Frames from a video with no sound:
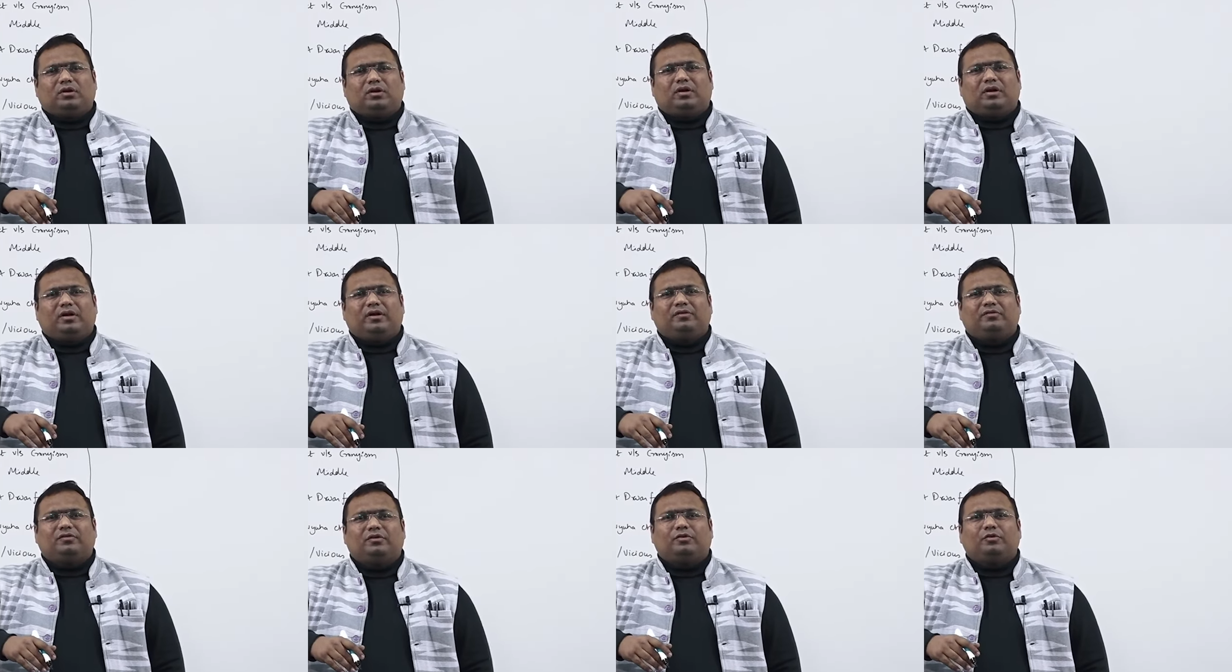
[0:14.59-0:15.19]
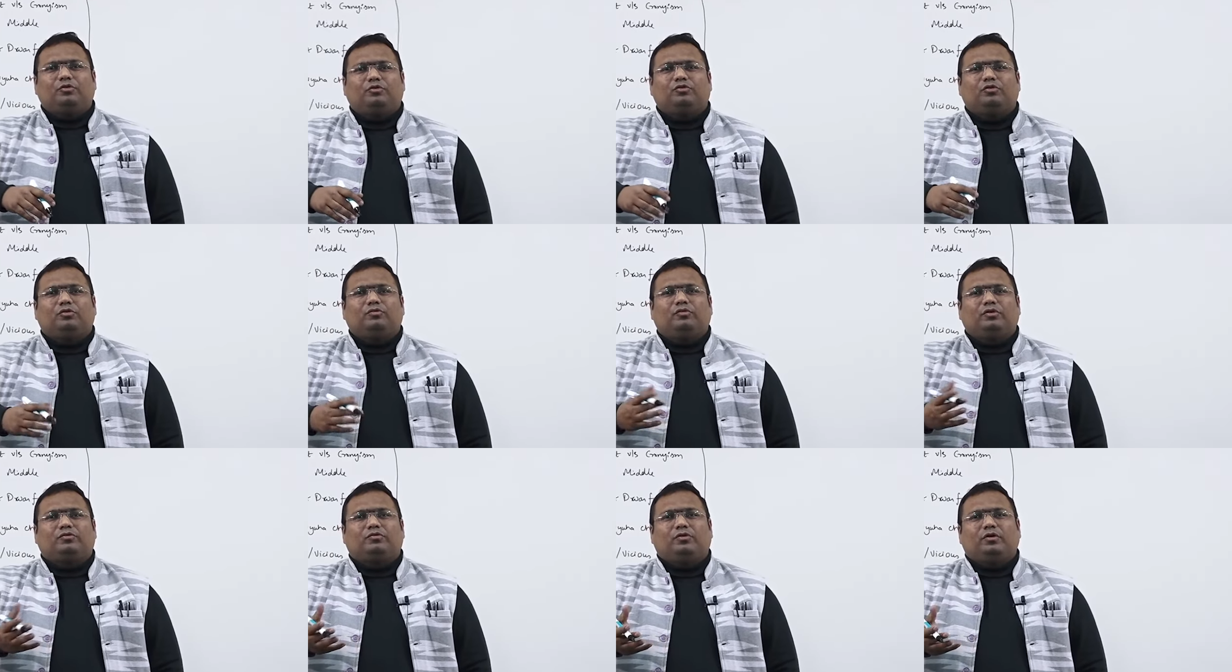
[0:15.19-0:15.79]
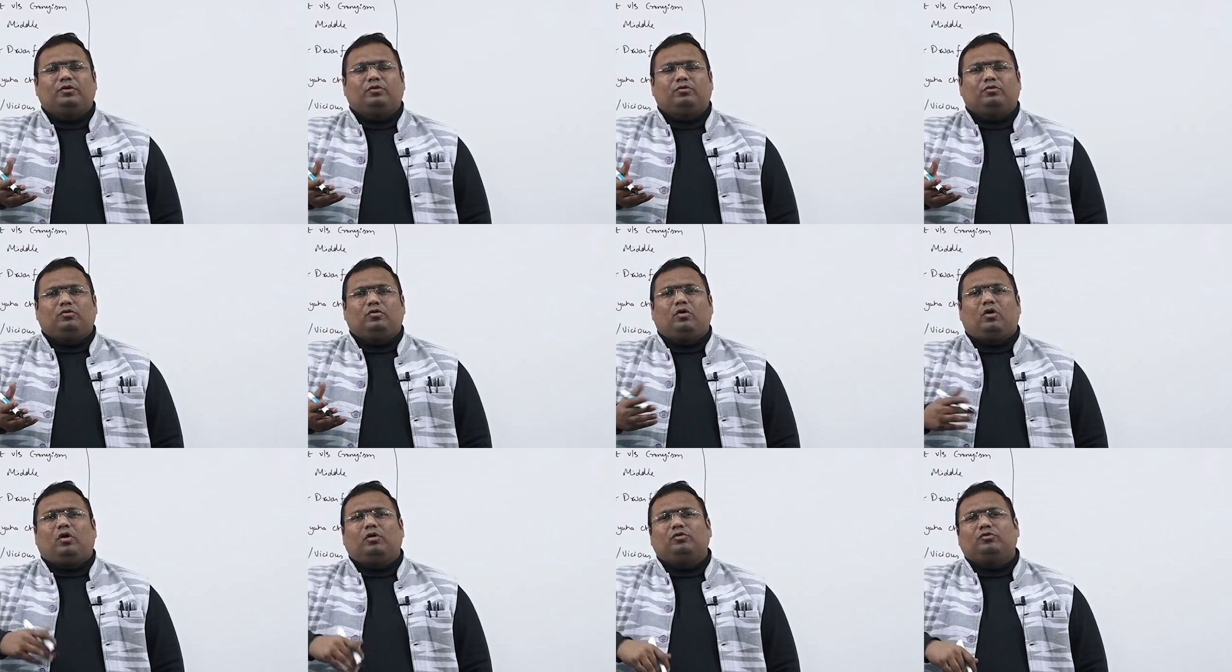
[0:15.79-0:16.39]
an institution which we
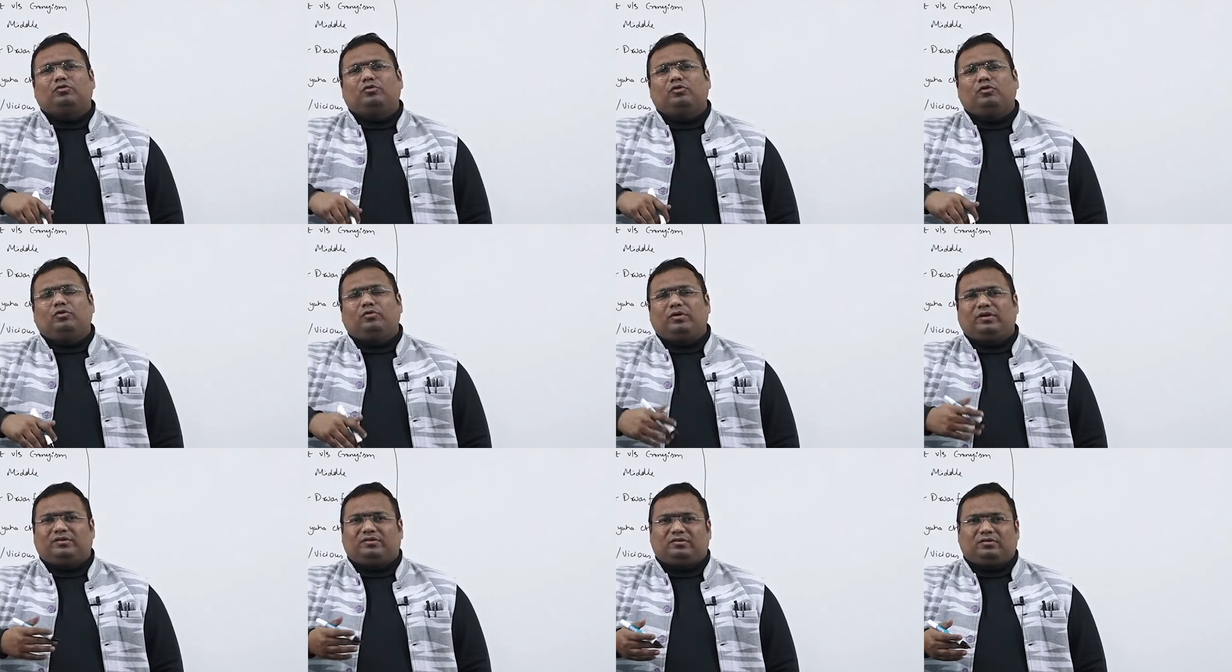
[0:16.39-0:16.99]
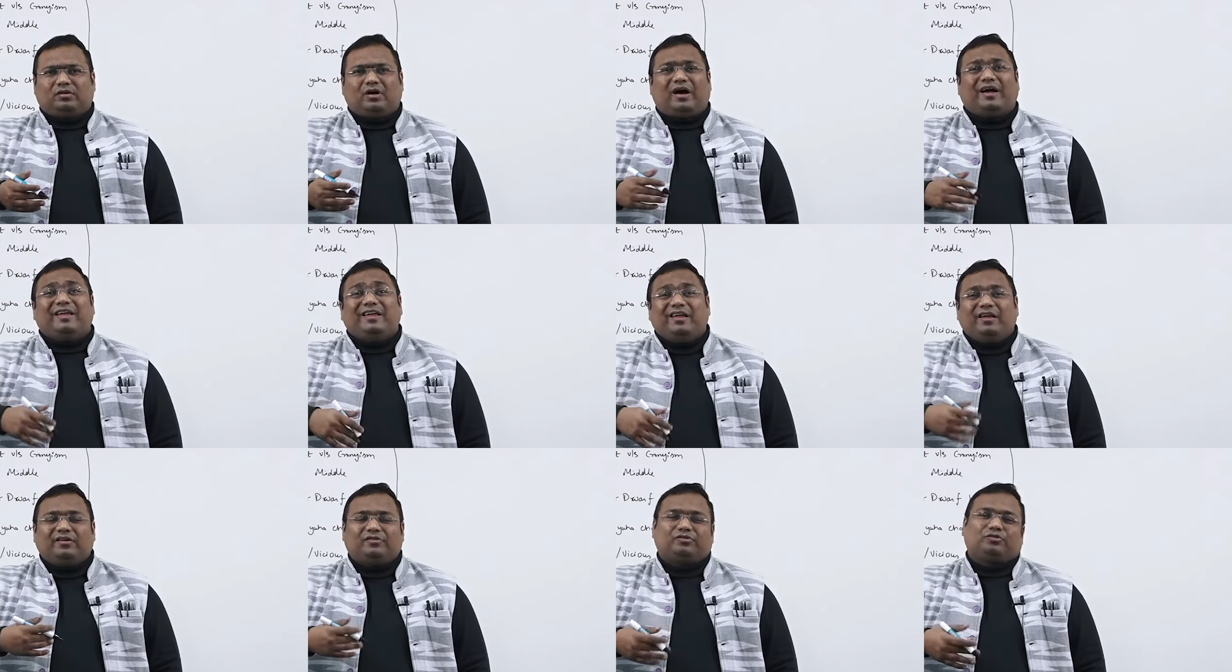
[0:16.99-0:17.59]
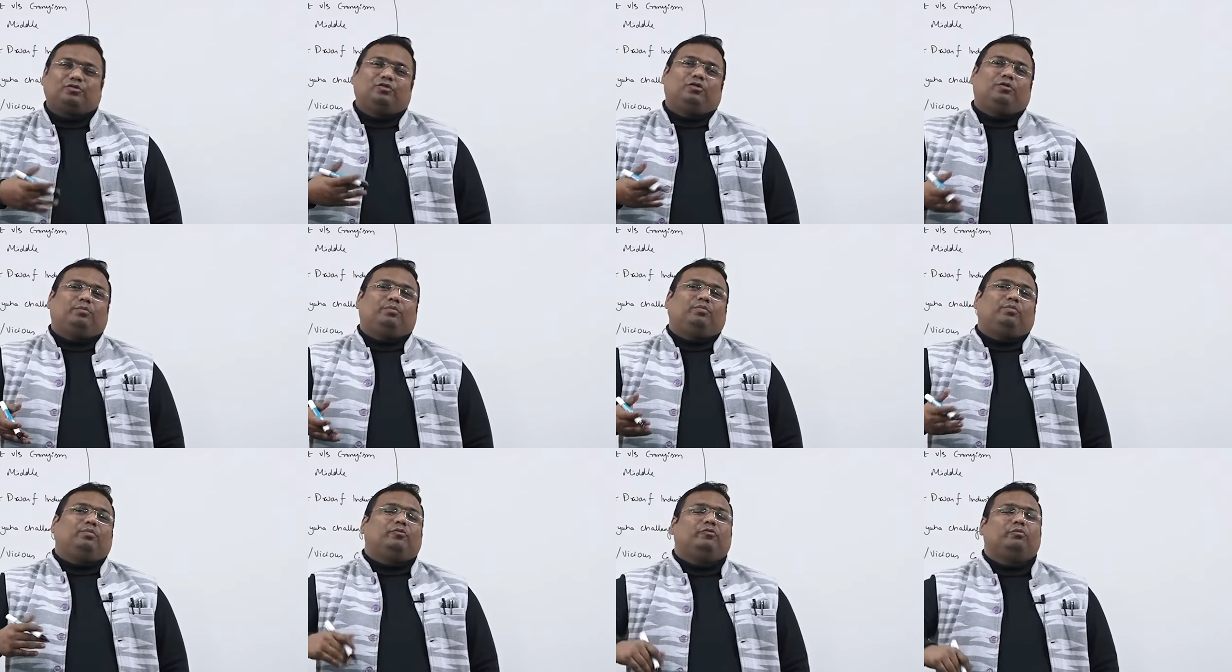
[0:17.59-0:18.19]
also know as IAS Core
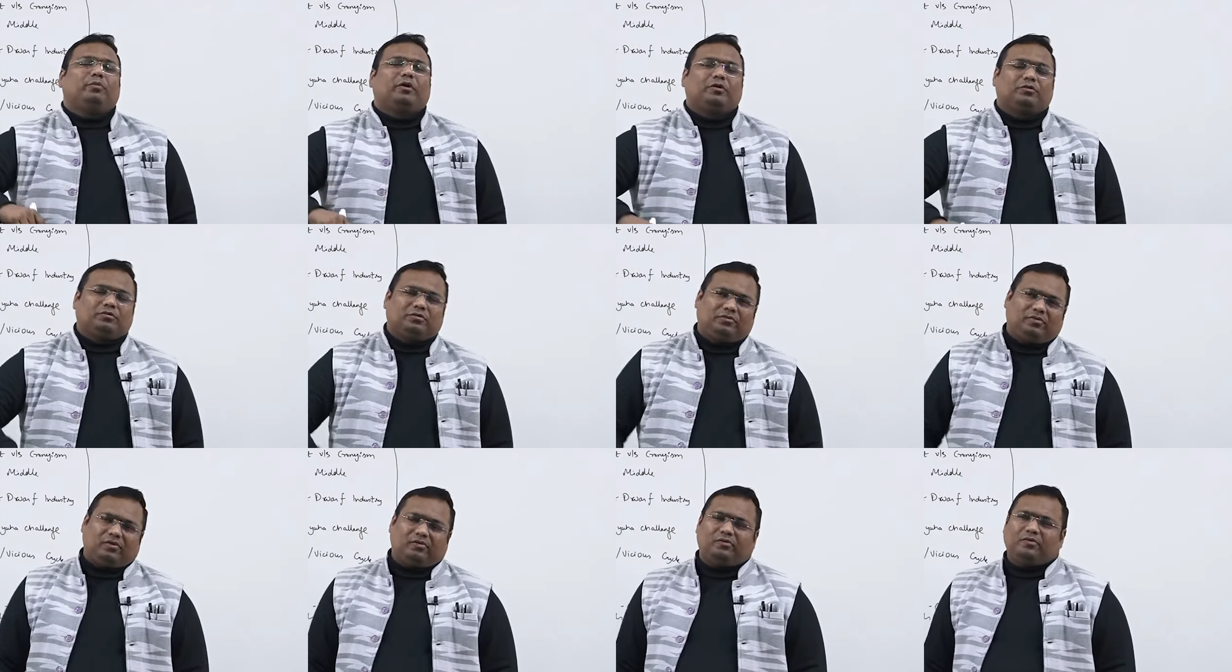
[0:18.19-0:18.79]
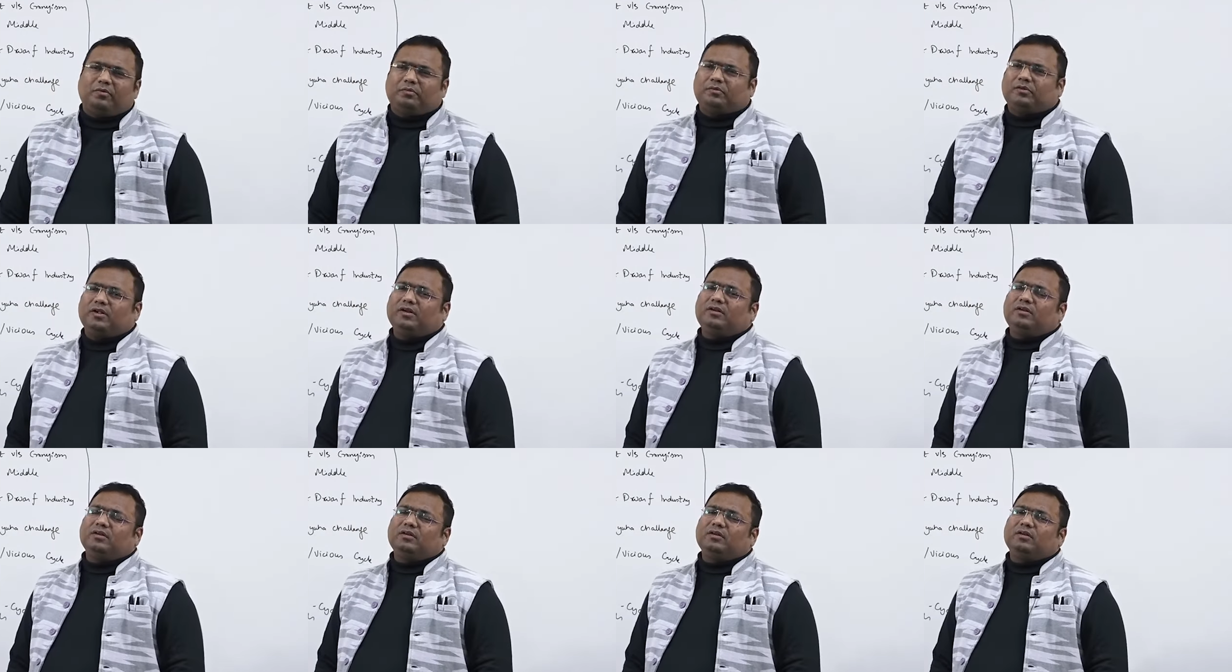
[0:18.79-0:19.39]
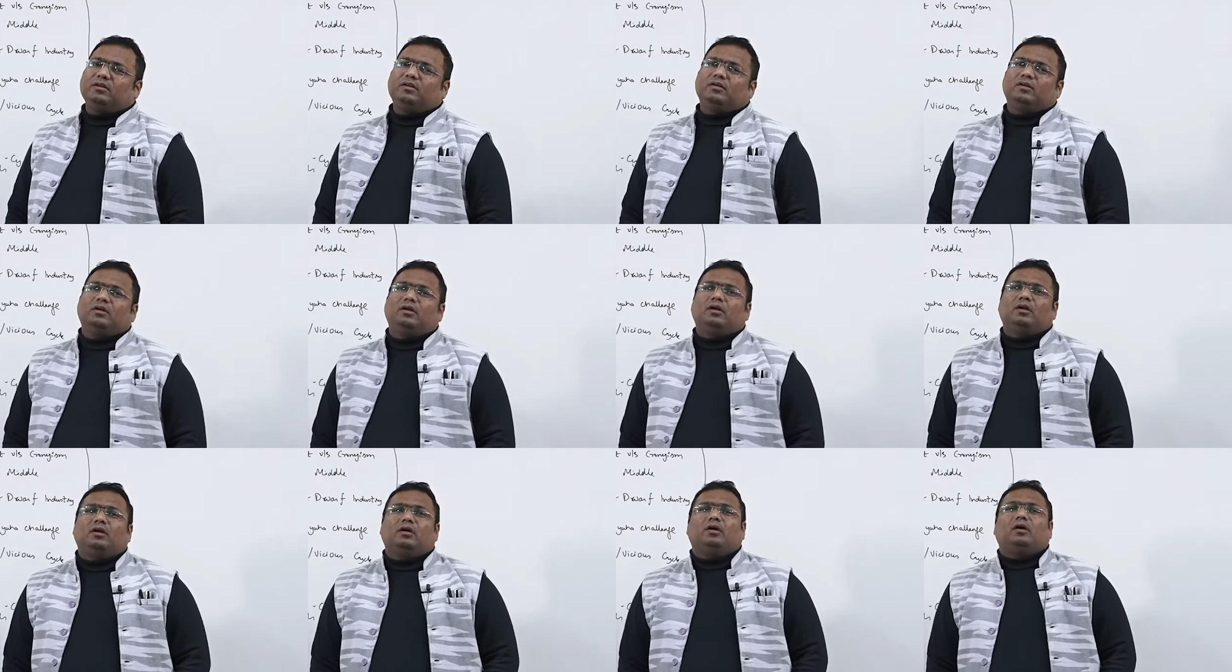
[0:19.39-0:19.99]
because of our website.
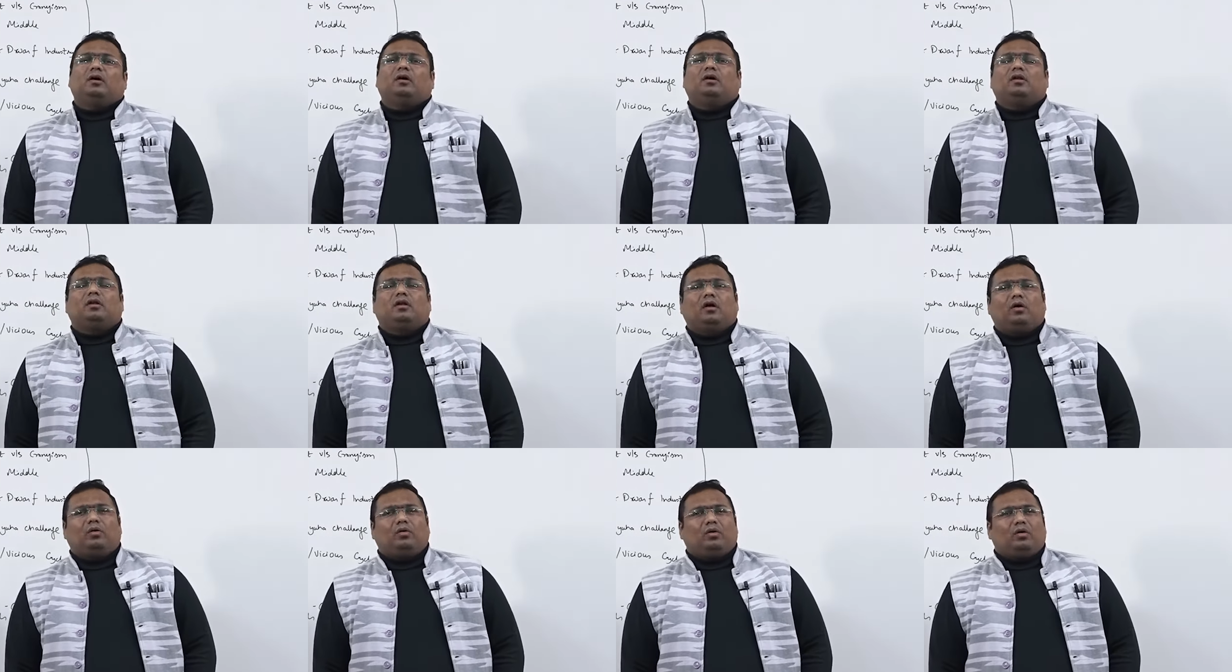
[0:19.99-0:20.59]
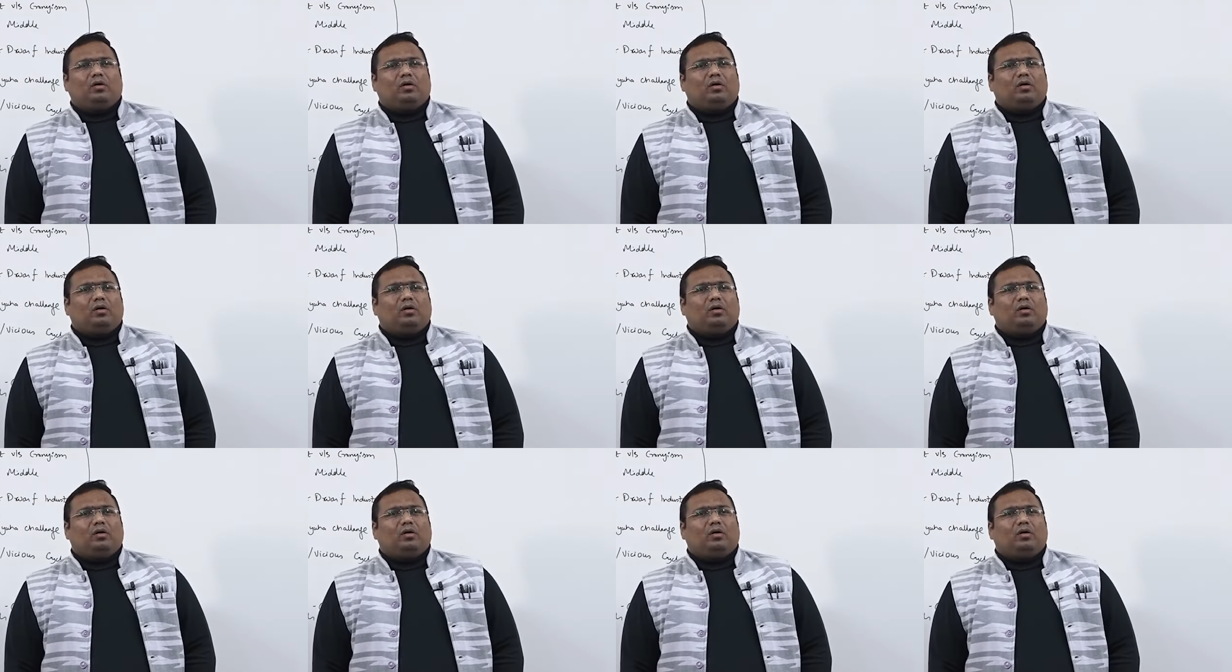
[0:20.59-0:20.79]
Now,